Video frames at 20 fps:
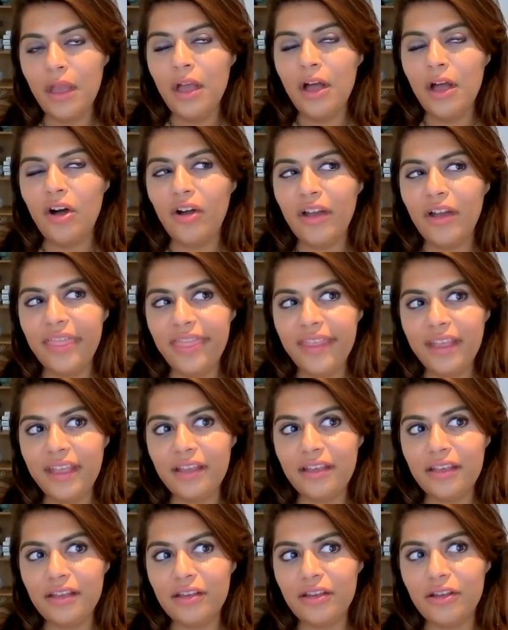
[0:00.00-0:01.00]
I
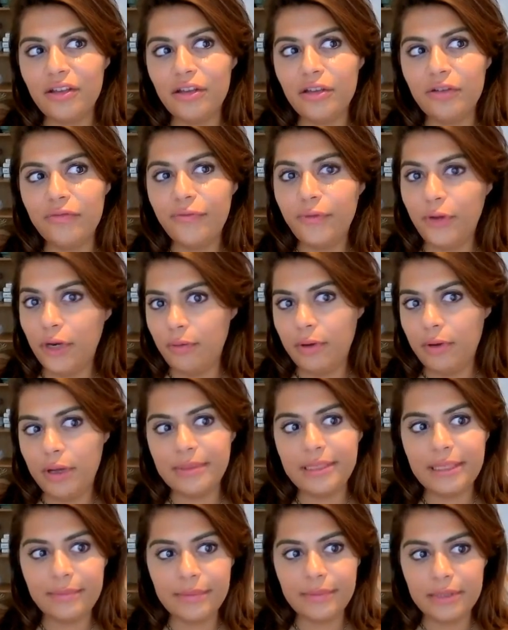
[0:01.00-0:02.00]
think
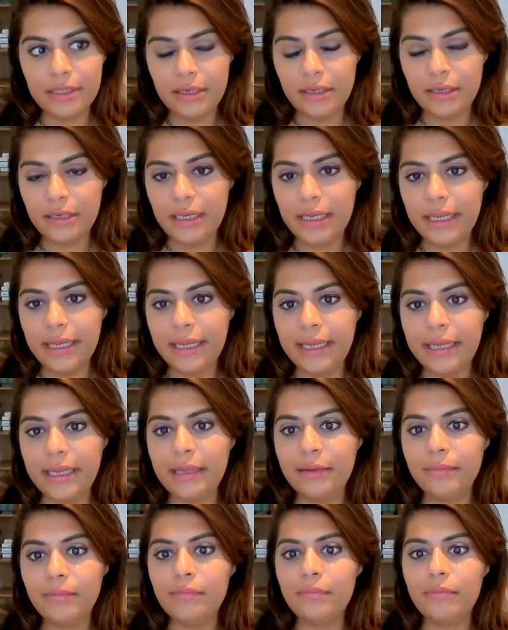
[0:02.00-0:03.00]
follow-ups,
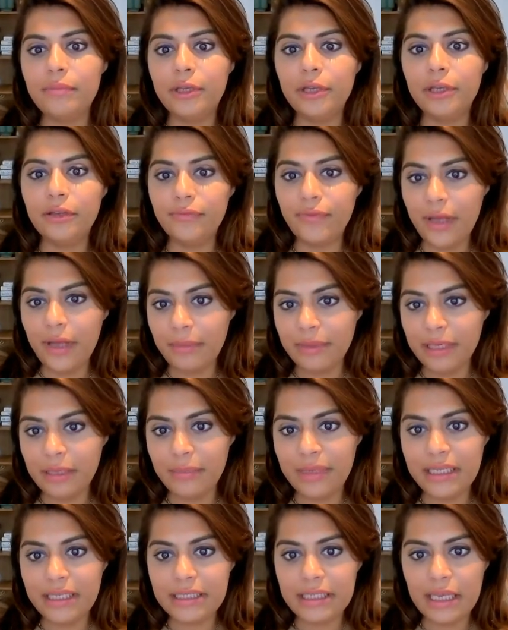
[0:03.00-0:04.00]
absolutely. Confirming a
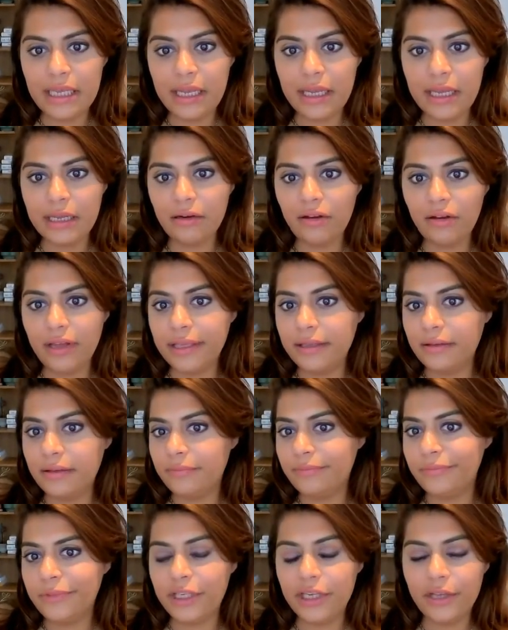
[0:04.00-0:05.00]
meeting, like,
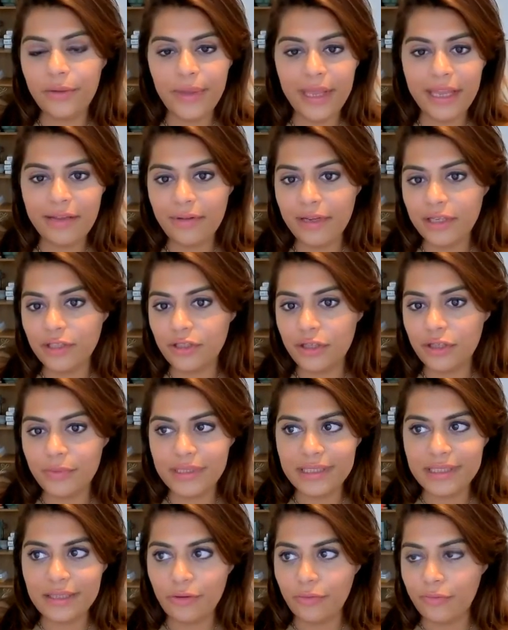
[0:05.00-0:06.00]
hey Rachel, are we
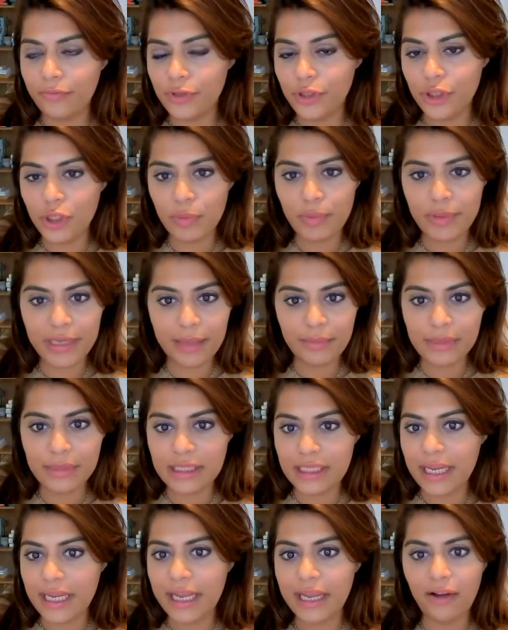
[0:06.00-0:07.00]
still on for 2 p.m.
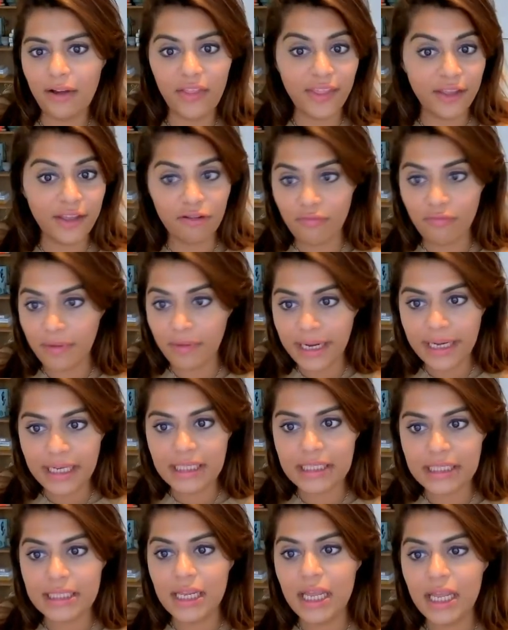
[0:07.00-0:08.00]
today? I think
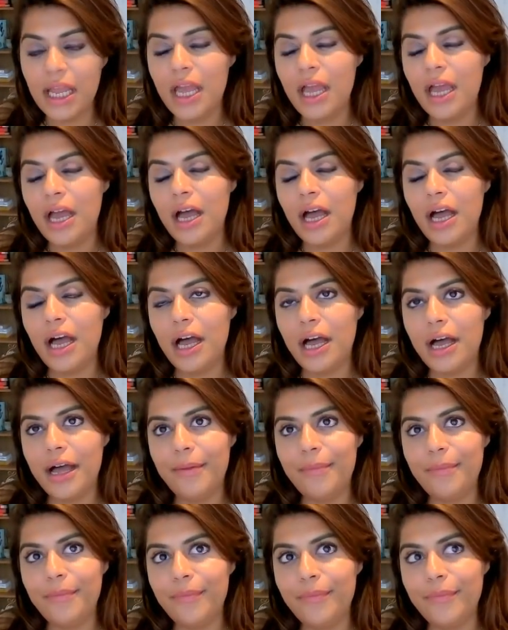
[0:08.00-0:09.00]
great.
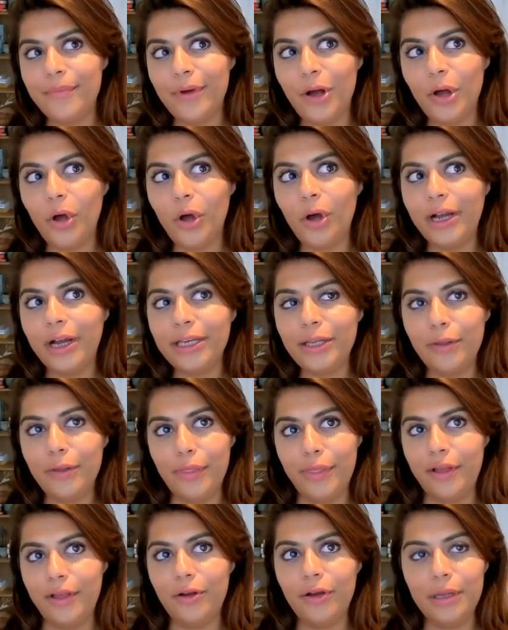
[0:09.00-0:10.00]
I don't
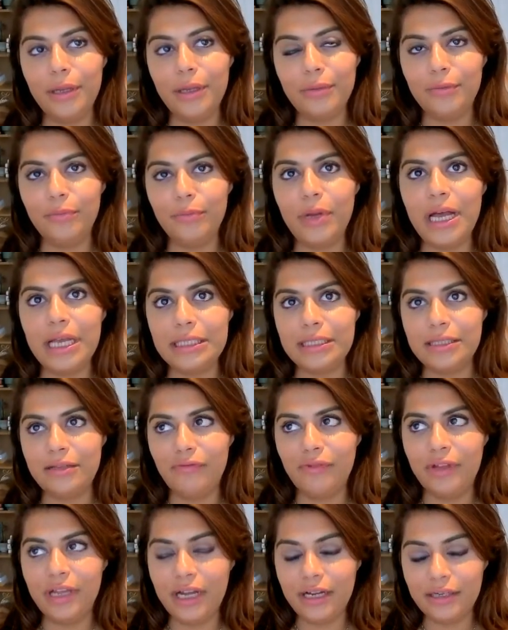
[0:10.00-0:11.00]
think I would personally
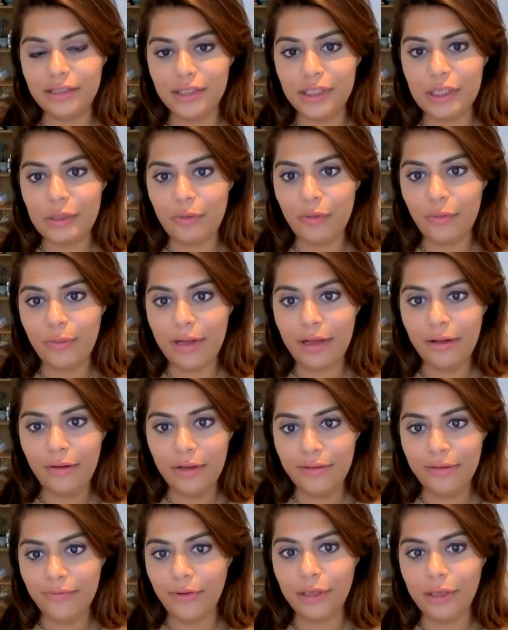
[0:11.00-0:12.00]
react super well
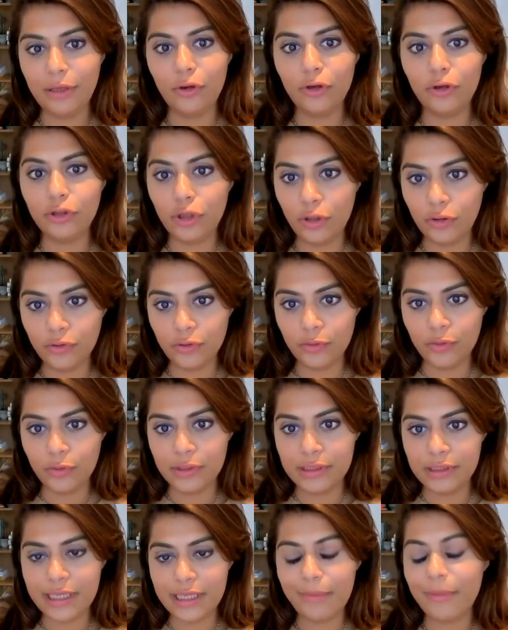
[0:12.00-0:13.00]
if I got a cold WhatsApp.